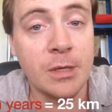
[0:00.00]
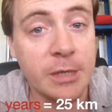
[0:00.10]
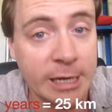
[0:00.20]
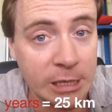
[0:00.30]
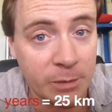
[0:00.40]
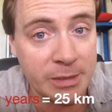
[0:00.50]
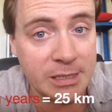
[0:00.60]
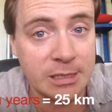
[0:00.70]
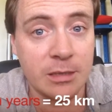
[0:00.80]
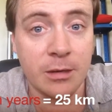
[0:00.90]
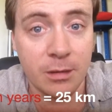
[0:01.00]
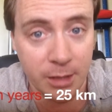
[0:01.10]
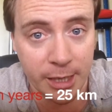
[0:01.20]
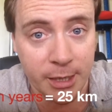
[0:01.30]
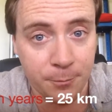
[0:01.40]
kilometres
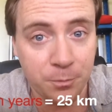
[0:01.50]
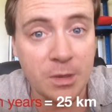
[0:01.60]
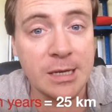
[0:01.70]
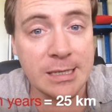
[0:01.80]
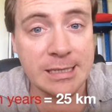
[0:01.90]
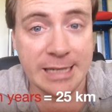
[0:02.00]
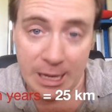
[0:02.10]
thick to